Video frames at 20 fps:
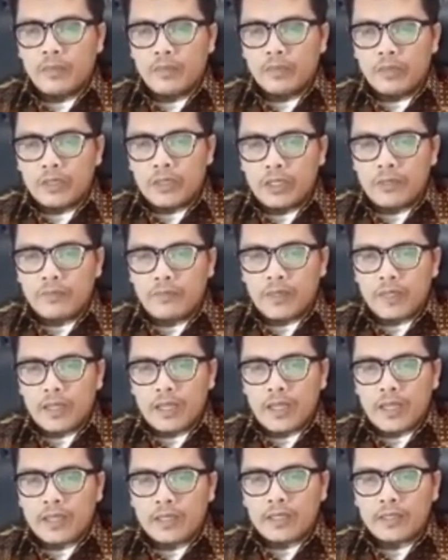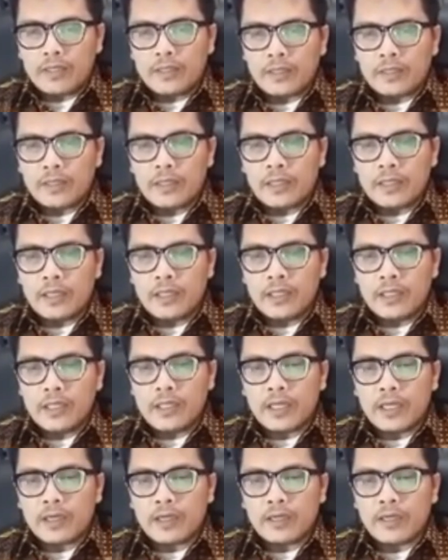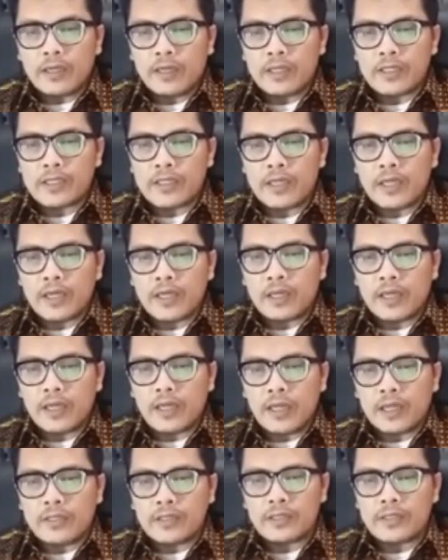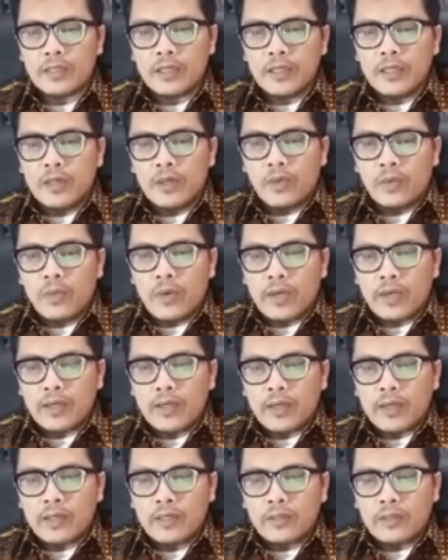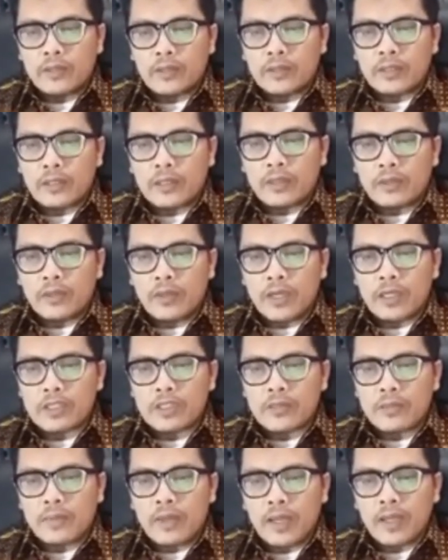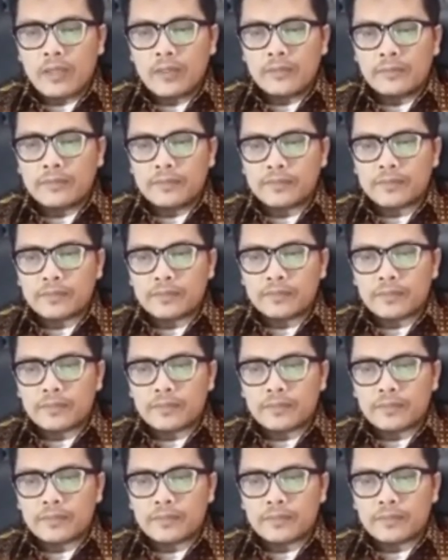Multiple linear regression analysis was conducted to examine